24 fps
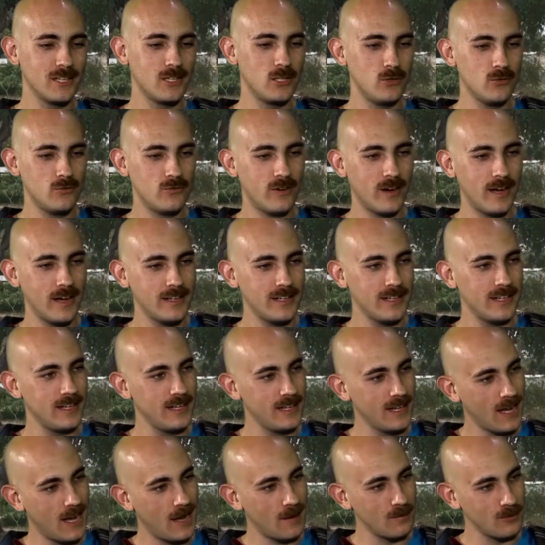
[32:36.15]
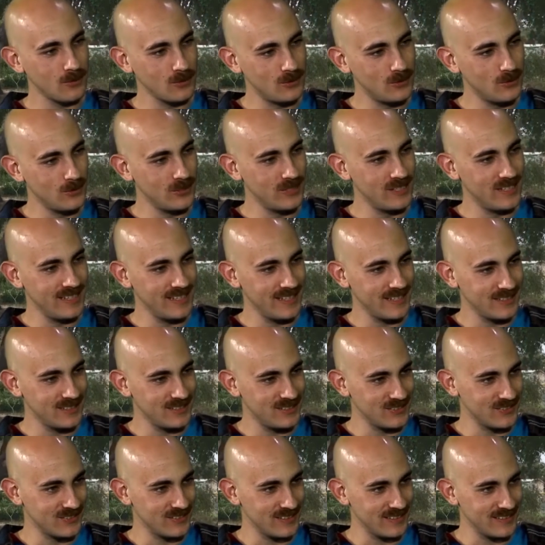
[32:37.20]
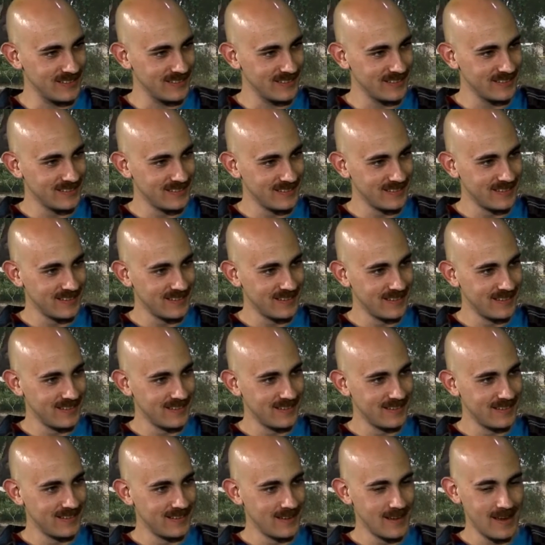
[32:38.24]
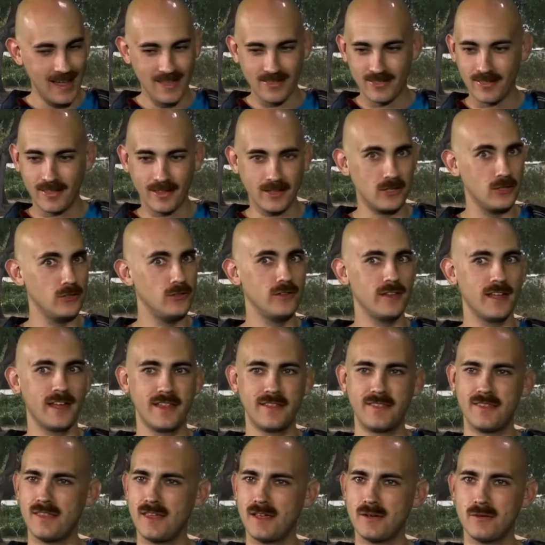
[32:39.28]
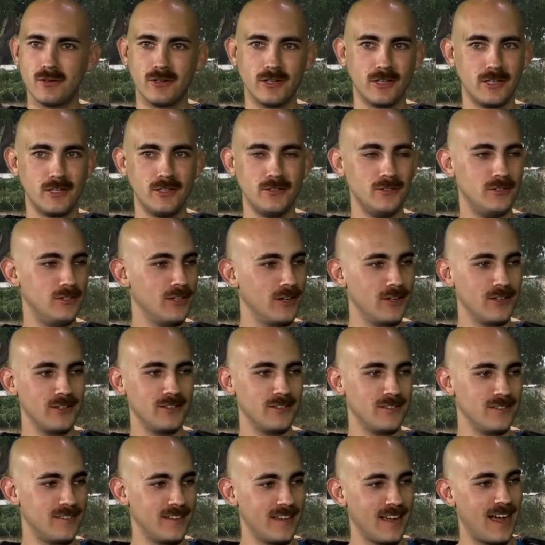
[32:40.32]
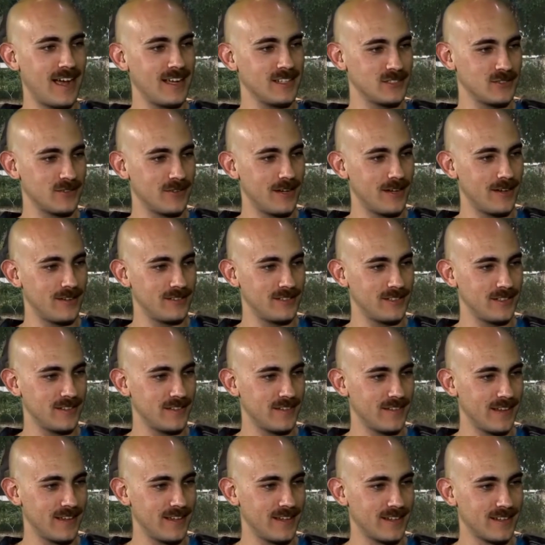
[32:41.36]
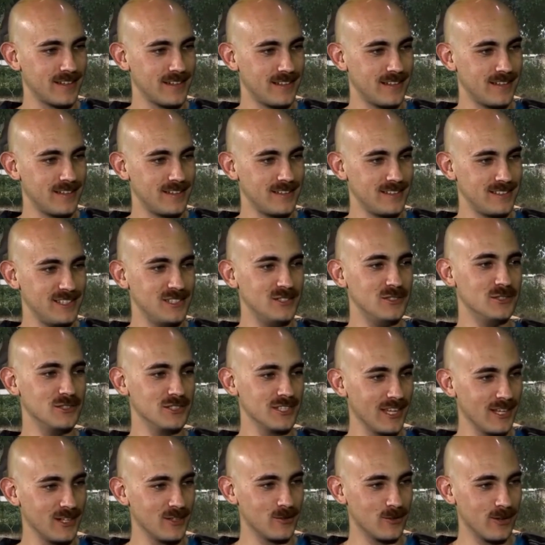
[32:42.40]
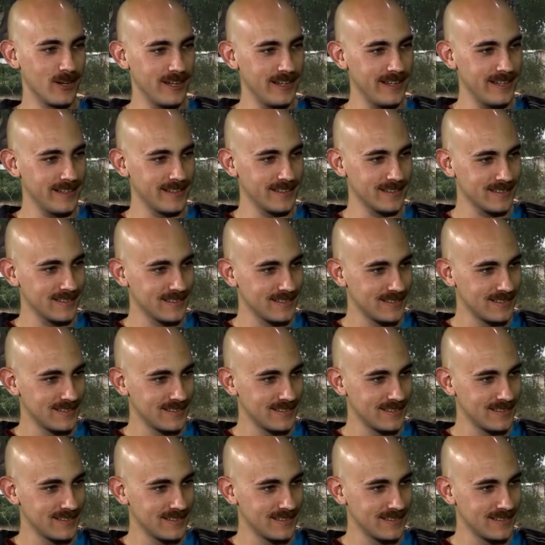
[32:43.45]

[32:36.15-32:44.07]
like you find any opportunity into it. And like you do that thing where like you dart the eyes around and like see who's like grinning.